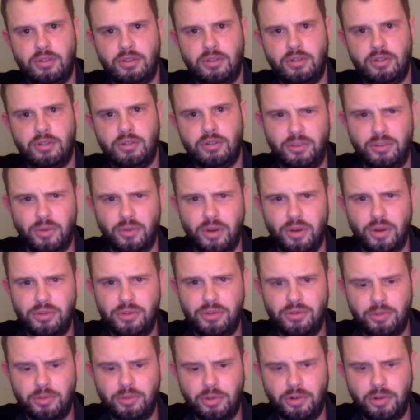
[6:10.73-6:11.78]
Was it a Woj
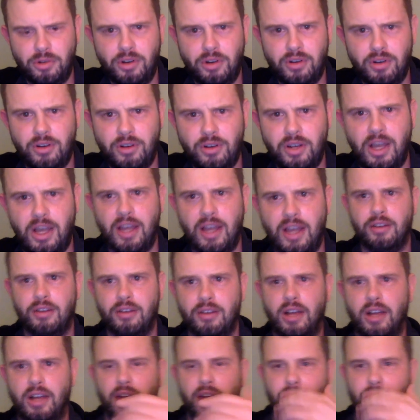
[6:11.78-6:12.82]
report? I
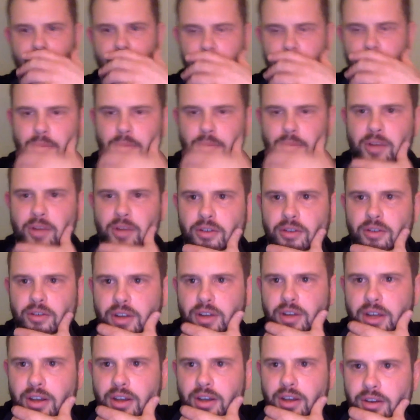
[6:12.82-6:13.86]
don't know. I'm not going to look
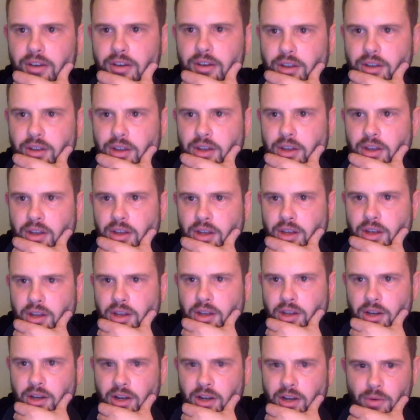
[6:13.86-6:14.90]
at it.
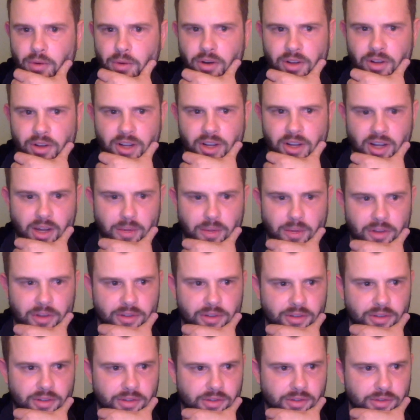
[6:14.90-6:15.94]
Where are the
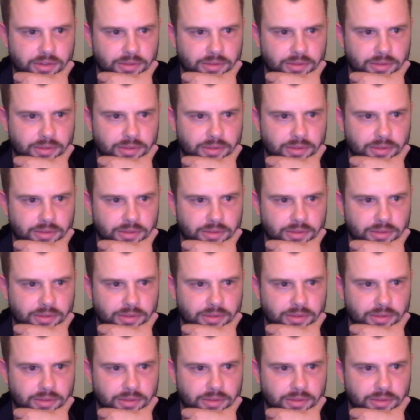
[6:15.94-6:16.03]
comments?